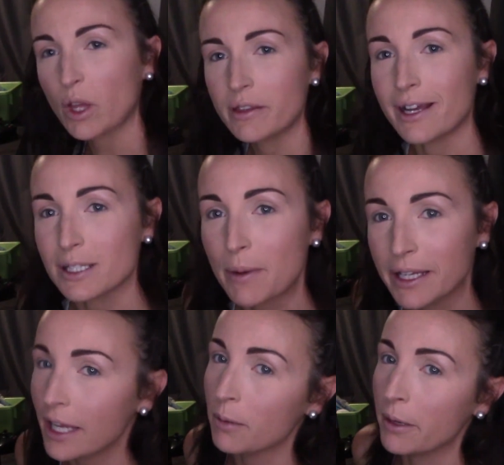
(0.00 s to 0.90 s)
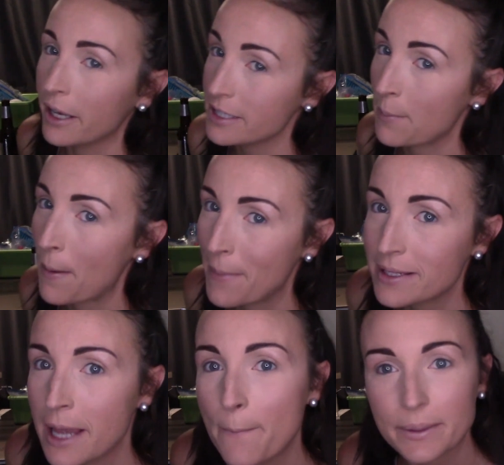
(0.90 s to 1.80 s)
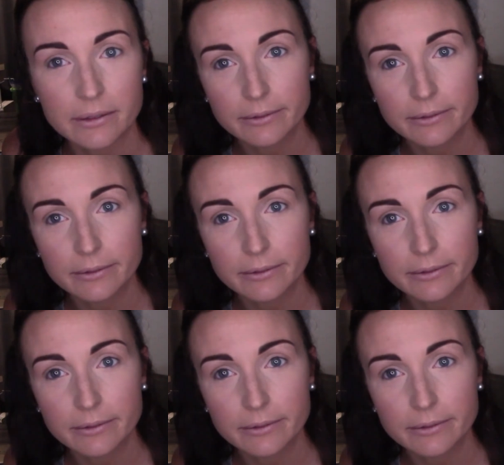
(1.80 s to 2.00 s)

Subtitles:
That's my game. Anytime I mess up,